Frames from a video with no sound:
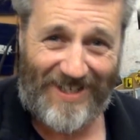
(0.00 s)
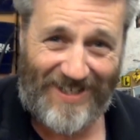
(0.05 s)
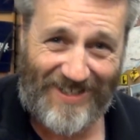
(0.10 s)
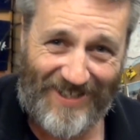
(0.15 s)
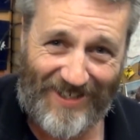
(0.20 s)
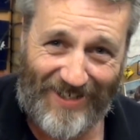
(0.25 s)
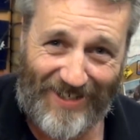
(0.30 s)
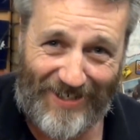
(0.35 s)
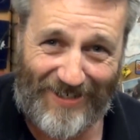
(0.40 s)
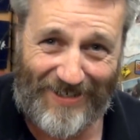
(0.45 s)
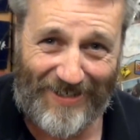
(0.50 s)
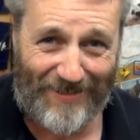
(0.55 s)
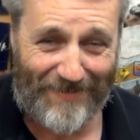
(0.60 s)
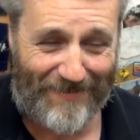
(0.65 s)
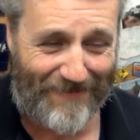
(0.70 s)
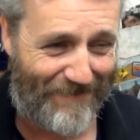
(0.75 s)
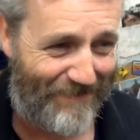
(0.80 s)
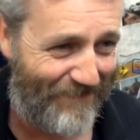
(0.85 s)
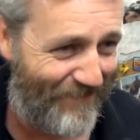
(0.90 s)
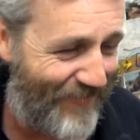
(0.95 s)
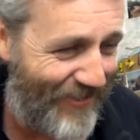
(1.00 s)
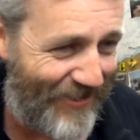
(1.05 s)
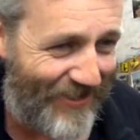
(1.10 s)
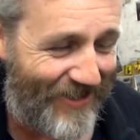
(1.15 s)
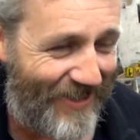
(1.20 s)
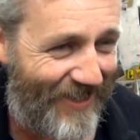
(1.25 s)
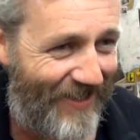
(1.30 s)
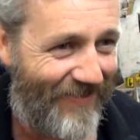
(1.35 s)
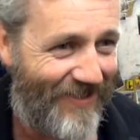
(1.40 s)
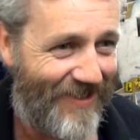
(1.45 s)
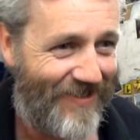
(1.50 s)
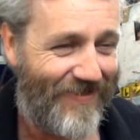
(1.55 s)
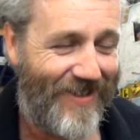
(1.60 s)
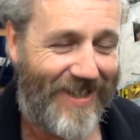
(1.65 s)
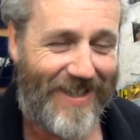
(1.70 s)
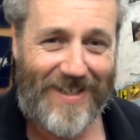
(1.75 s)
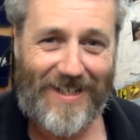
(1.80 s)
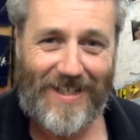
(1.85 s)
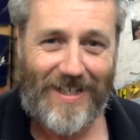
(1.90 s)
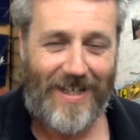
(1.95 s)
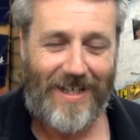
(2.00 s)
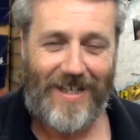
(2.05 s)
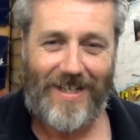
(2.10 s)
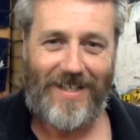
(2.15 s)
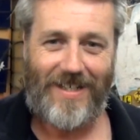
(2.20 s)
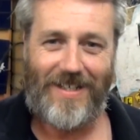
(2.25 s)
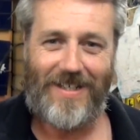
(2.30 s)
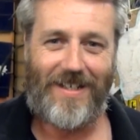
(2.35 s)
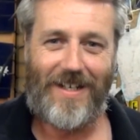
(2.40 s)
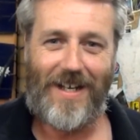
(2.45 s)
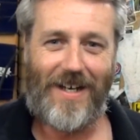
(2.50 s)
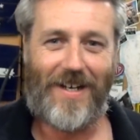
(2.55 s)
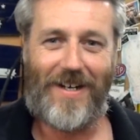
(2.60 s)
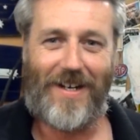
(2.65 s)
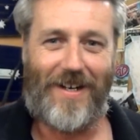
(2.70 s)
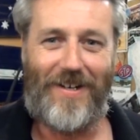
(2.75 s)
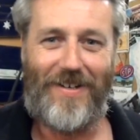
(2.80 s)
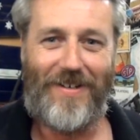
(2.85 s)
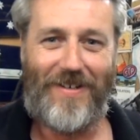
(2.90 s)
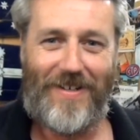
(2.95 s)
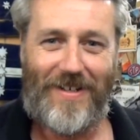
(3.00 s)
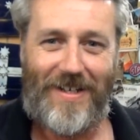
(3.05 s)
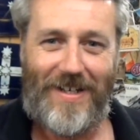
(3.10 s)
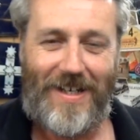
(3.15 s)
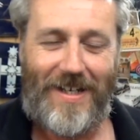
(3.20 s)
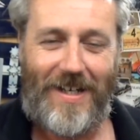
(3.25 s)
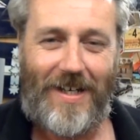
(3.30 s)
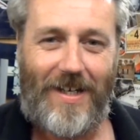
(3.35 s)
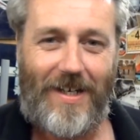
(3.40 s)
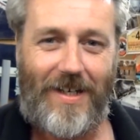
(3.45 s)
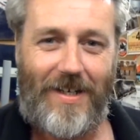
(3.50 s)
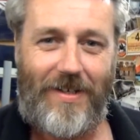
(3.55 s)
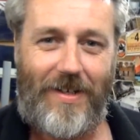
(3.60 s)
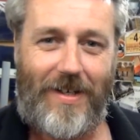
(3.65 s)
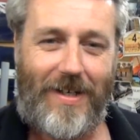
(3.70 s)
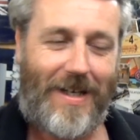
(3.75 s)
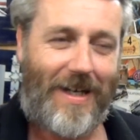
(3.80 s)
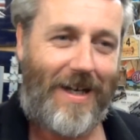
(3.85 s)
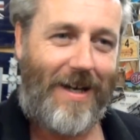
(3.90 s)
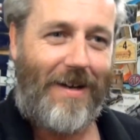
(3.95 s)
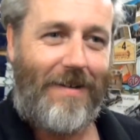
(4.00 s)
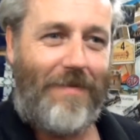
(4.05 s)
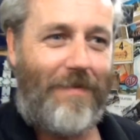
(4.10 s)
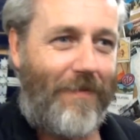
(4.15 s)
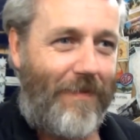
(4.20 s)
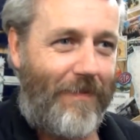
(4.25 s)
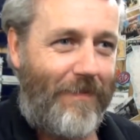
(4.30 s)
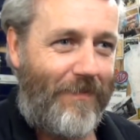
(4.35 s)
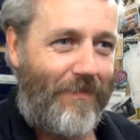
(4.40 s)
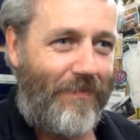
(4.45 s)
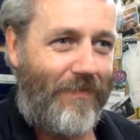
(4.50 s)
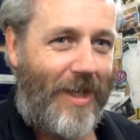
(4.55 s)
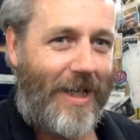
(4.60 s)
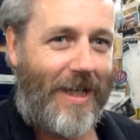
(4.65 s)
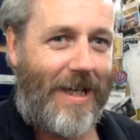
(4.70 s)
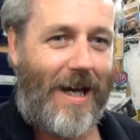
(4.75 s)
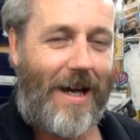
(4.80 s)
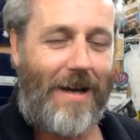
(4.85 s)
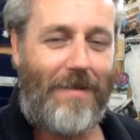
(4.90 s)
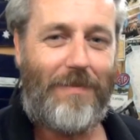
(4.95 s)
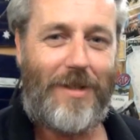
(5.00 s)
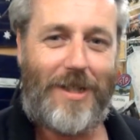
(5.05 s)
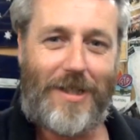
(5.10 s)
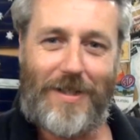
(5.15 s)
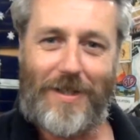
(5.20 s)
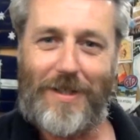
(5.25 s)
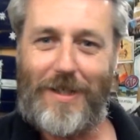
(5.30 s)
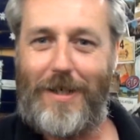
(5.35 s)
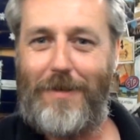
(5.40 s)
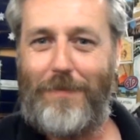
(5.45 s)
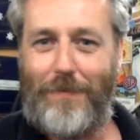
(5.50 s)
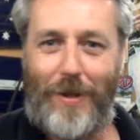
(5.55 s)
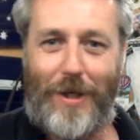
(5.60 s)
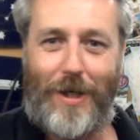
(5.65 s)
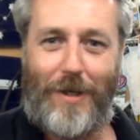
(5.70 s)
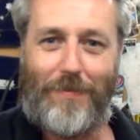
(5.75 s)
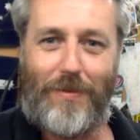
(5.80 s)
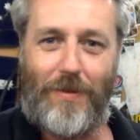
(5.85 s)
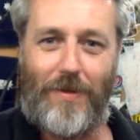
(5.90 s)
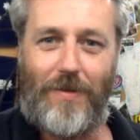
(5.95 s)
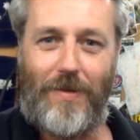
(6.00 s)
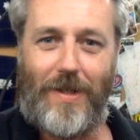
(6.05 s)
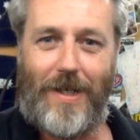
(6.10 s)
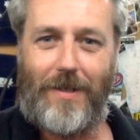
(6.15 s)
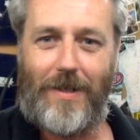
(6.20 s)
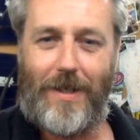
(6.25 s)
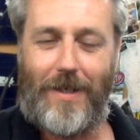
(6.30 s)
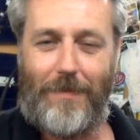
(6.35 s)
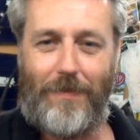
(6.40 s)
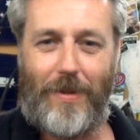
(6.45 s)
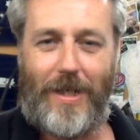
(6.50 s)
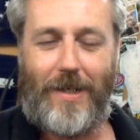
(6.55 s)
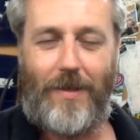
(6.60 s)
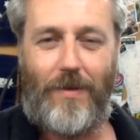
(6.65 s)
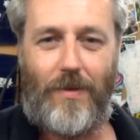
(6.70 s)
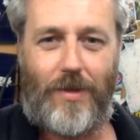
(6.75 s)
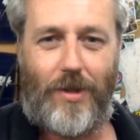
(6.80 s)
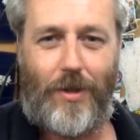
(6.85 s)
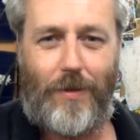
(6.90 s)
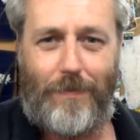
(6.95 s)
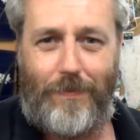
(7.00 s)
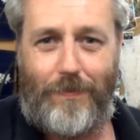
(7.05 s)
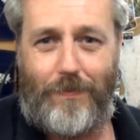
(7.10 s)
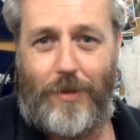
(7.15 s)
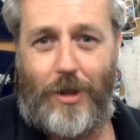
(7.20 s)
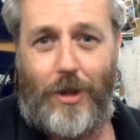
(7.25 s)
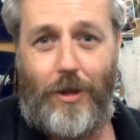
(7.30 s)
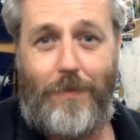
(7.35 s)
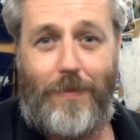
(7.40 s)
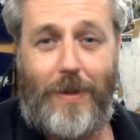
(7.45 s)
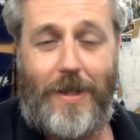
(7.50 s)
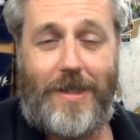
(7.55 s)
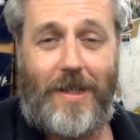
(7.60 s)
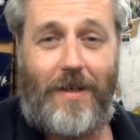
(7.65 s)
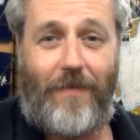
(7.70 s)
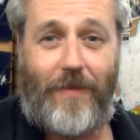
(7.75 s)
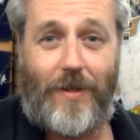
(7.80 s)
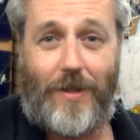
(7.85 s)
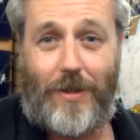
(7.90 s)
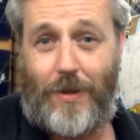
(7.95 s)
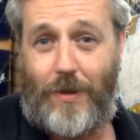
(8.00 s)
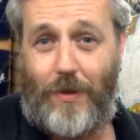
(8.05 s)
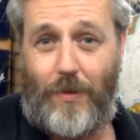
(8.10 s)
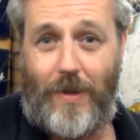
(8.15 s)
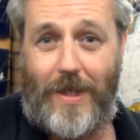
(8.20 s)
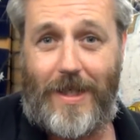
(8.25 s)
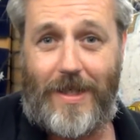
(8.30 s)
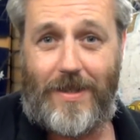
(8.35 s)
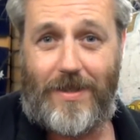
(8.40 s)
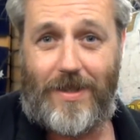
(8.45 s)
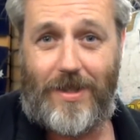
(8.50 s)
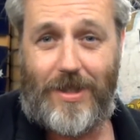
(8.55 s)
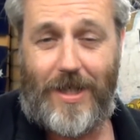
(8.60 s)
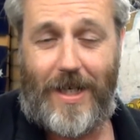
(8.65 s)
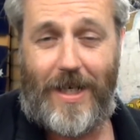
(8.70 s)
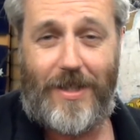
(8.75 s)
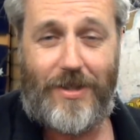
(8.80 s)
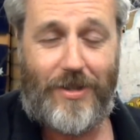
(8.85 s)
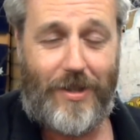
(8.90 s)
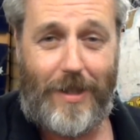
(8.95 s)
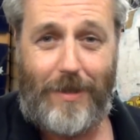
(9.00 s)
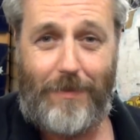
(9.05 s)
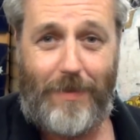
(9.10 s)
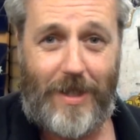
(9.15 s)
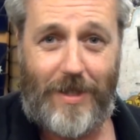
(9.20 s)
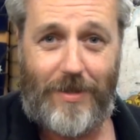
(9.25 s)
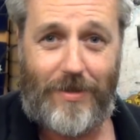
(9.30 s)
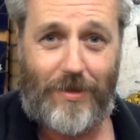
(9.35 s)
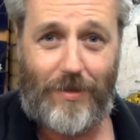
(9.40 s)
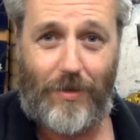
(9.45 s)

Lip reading: I couldn't believe it. I just went, no, you can't mislead people and then be too busy for 2 weeks to change an image